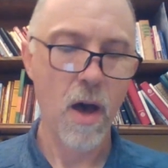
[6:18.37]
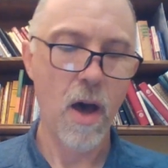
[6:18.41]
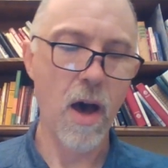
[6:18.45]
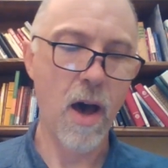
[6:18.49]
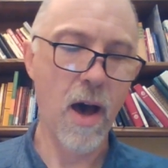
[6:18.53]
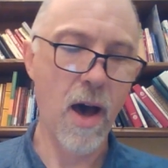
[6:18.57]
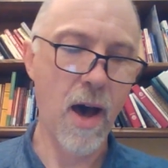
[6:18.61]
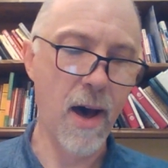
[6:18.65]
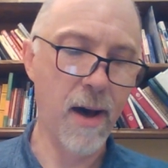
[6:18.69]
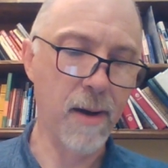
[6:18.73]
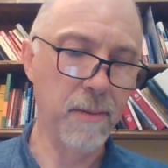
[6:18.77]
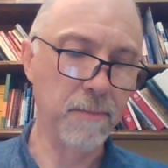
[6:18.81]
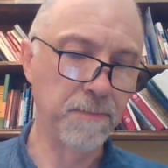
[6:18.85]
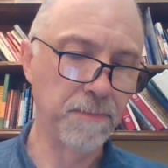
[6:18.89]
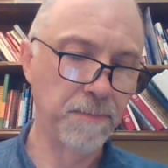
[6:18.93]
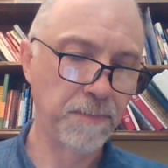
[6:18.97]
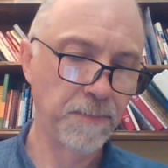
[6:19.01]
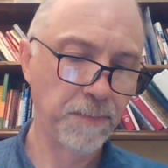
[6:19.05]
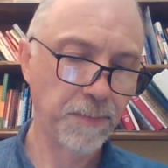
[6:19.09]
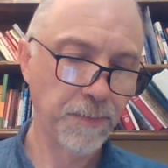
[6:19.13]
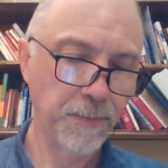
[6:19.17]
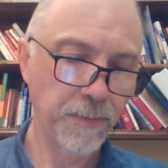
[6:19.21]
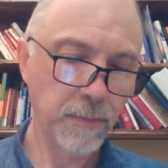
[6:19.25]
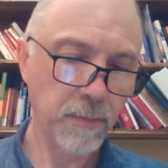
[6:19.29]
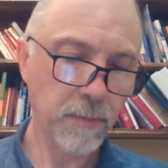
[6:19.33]

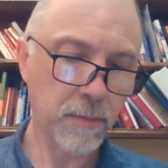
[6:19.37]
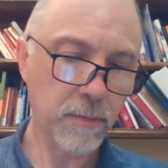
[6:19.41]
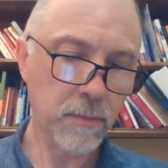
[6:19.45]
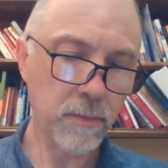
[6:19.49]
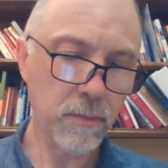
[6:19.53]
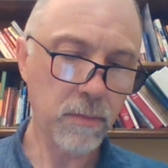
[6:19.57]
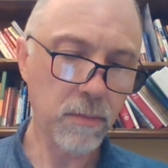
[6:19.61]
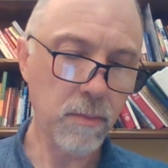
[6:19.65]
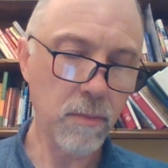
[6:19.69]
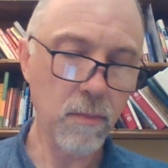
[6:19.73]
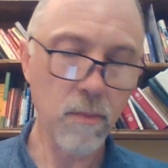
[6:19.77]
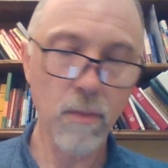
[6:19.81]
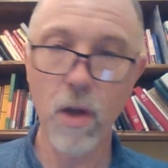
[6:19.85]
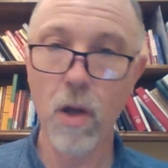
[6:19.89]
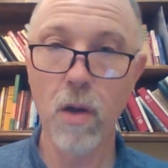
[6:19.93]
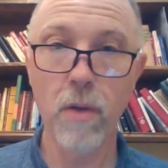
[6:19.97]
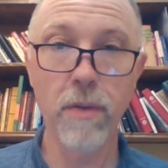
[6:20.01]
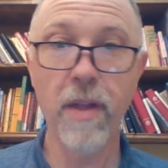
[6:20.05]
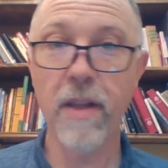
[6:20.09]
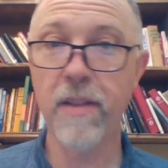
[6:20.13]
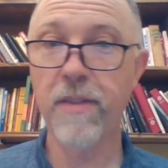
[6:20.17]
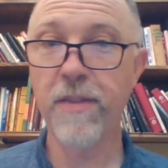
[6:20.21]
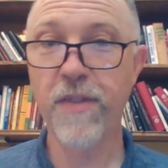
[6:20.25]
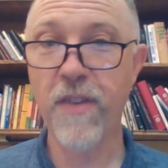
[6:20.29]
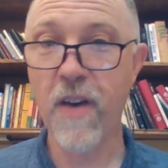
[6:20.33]
Um, no,
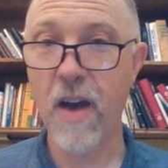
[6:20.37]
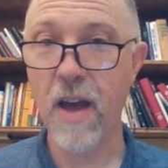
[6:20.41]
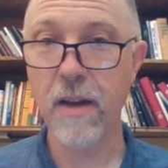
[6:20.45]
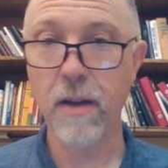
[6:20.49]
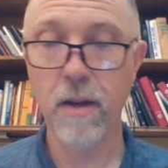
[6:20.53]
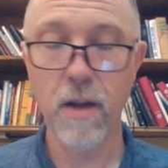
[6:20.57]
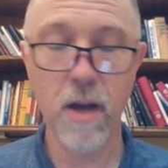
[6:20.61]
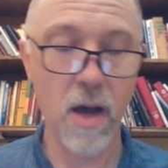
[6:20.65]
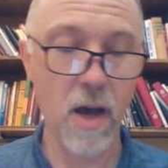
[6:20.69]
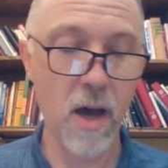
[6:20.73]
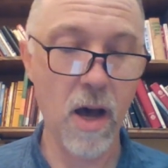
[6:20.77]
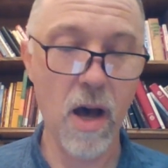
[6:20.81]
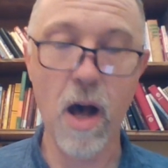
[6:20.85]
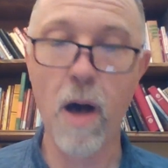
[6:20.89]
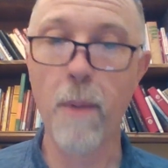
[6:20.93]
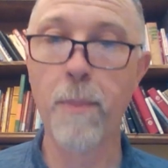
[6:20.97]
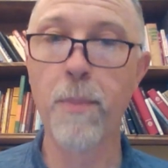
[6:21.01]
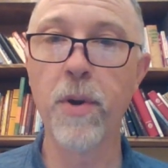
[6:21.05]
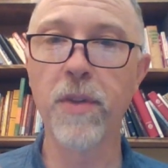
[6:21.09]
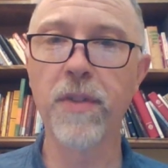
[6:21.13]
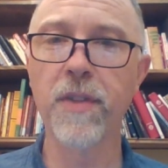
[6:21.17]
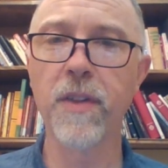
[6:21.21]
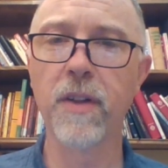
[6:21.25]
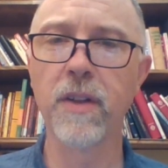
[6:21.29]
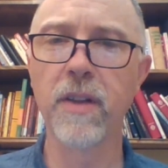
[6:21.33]
that's fine. I'll
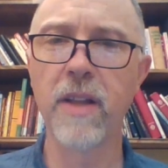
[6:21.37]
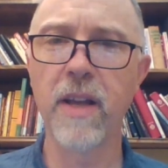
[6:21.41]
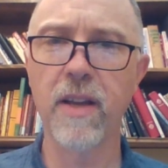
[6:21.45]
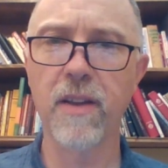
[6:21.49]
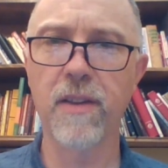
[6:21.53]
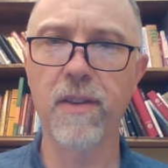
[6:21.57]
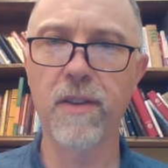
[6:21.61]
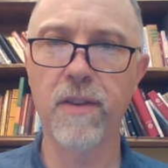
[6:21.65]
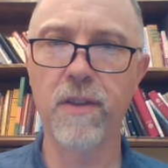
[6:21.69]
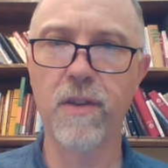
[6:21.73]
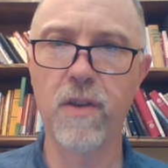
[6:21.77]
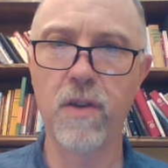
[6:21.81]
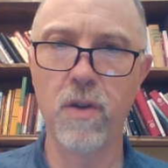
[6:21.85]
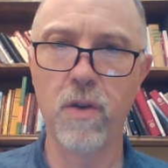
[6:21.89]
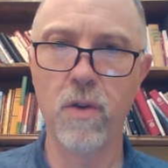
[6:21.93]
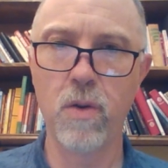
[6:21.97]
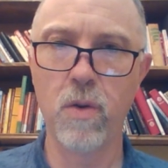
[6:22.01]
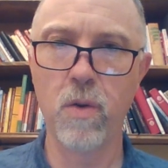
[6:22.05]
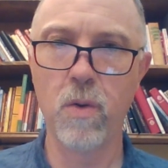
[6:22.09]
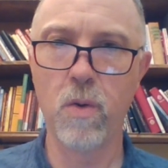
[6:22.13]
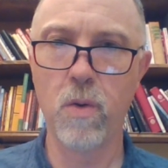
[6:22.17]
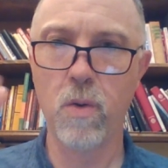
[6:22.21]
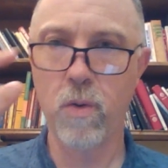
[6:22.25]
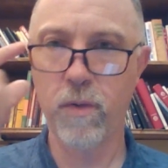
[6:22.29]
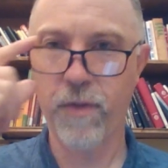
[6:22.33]
put the links
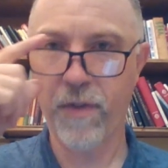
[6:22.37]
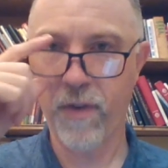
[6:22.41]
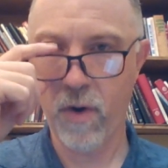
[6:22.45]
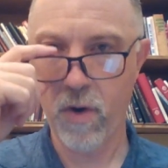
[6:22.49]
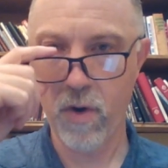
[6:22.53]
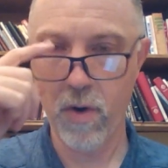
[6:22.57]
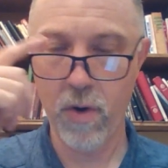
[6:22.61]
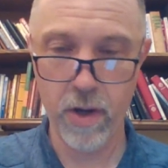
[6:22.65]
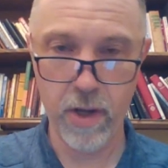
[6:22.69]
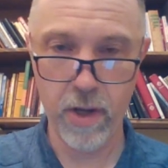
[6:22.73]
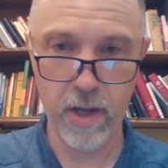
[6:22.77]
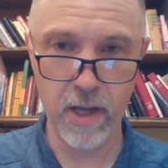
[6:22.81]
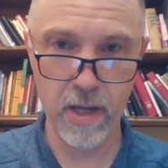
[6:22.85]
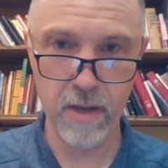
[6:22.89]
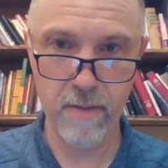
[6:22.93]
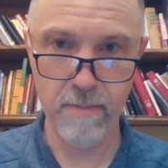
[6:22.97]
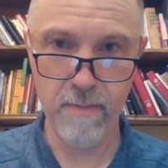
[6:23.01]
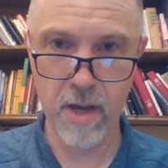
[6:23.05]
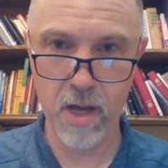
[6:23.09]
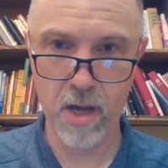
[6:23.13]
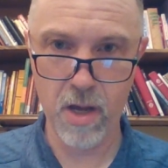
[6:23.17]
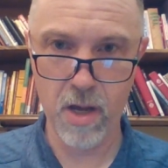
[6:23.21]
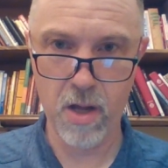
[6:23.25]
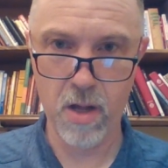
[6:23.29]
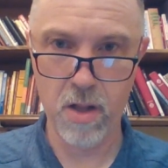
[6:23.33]
to, for who to
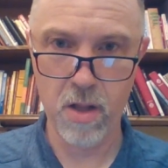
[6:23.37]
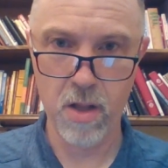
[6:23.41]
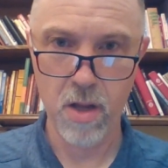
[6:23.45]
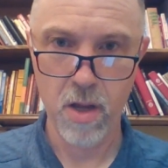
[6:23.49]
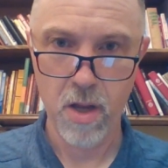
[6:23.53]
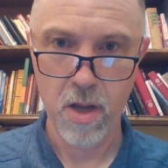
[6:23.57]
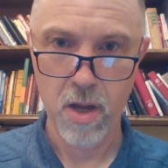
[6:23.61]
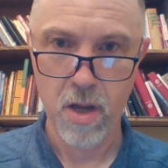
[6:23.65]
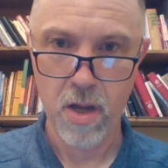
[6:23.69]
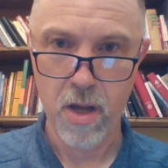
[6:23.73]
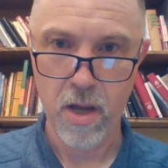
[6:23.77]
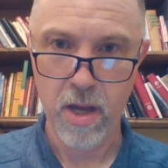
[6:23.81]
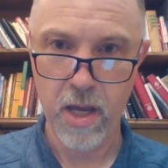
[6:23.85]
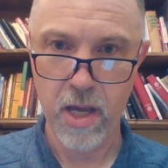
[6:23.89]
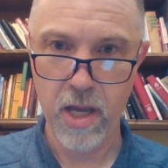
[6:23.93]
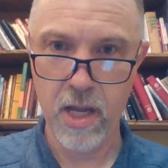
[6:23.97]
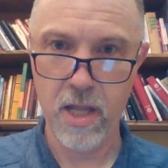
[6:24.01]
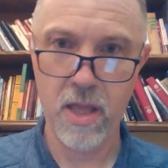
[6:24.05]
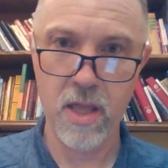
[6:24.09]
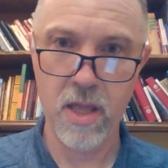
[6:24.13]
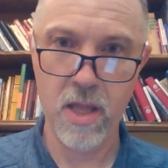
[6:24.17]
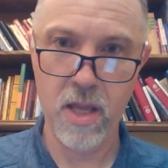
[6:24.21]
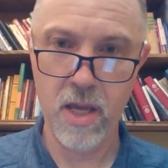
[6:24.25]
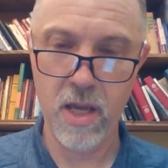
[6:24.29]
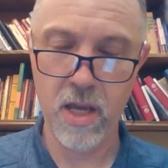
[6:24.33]
email,
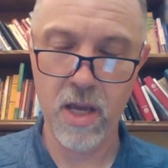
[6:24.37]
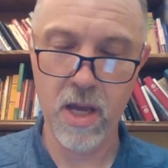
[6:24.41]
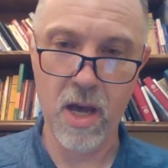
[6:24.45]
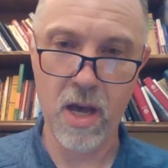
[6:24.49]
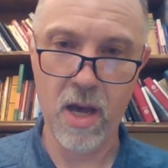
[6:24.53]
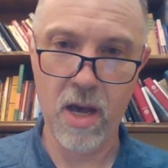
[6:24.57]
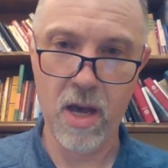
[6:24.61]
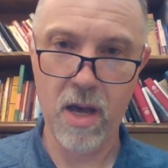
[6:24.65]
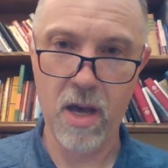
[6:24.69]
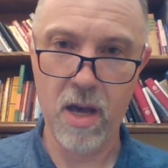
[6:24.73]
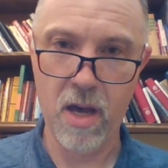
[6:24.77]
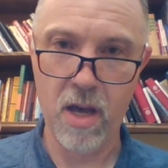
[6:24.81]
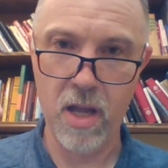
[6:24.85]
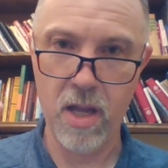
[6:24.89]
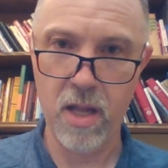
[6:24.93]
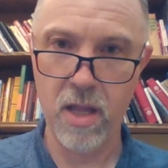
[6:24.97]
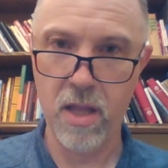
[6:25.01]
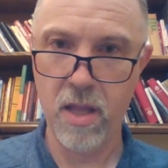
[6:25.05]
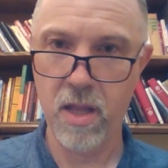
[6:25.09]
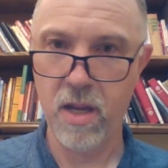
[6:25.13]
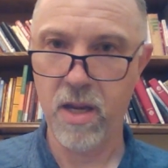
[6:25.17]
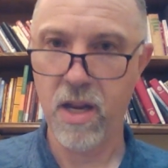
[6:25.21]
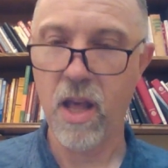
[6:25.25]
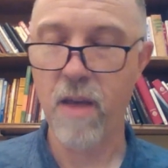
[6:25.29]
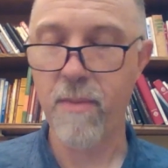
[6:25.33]
in the uh, in
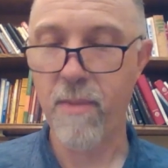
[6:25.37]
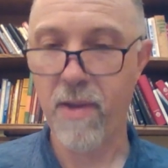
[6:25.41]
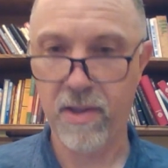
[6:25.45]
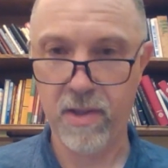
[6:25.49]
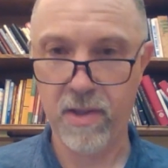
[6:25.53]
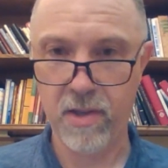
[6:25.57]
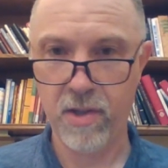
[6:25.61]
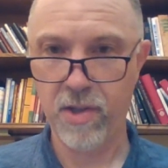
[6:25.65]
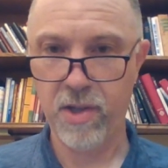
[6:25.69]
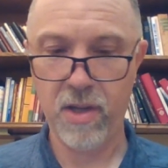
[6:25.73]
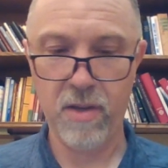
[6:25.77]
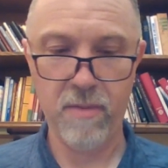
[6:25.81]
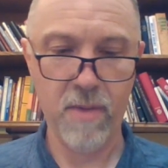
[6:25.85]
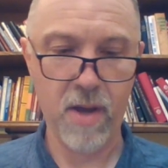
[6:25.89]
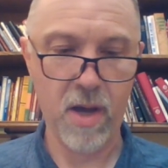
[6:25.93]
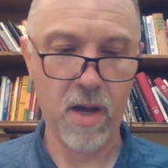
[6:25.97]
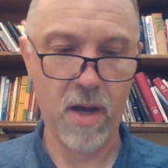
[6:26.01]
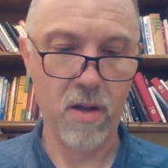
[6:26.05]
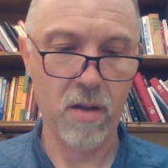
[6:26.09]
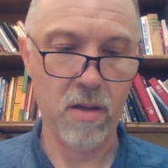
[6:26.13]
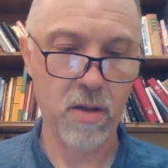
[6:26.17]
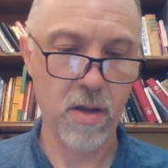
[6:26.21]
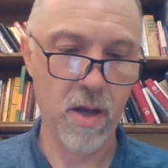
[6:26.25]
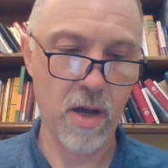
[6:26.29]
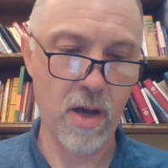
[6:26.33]
the daily message
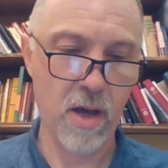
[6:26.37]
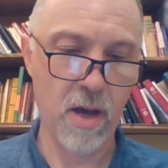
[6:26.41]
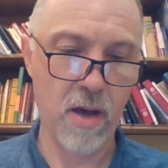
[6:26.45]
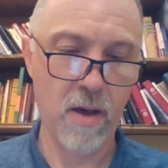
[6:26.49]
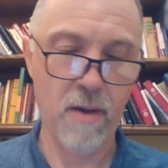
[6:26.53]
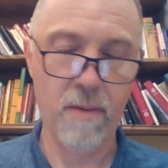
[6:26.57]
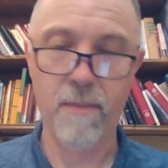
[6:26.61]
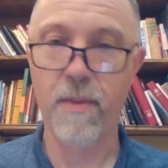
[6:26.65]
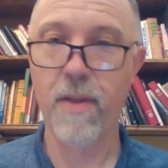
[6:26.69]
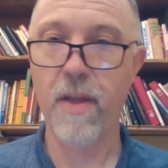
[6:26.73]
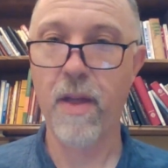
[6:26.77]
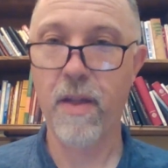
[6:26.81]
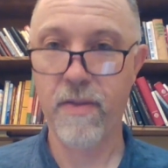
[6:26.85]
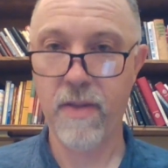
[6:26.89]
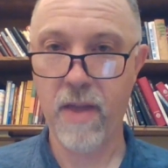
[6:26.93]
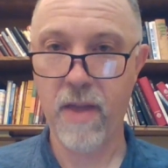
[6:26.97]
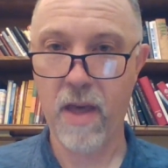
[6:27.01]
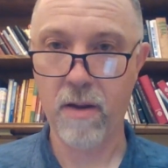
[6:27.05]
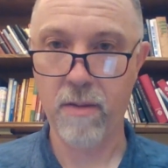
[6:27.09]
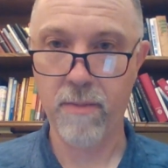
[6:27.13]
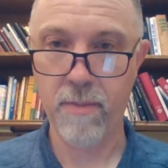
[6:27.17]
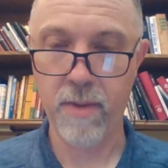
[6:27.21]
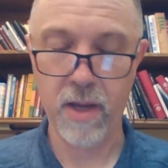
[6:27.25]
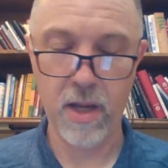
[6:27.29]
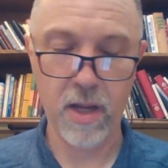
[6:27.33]
email. Um, that,
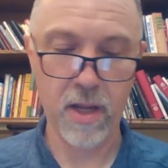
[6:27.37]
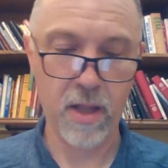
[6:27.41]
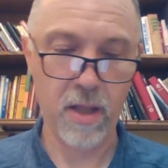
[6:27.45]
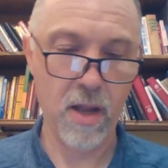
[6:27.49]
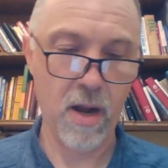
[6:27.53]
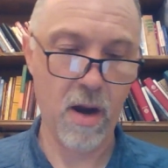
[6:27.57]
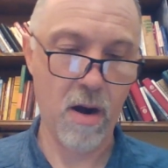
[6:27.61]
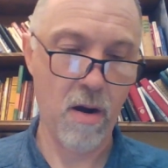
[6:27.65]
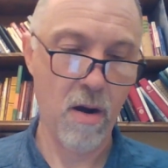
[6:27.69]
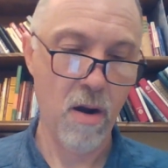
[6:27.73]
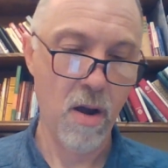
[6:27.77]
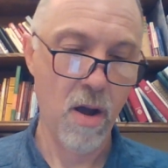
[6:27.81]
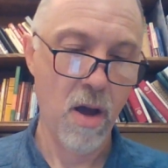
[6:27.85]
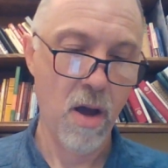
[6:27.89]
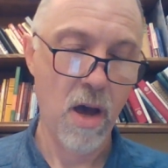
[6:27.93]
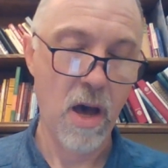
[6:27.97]
that'll be in there.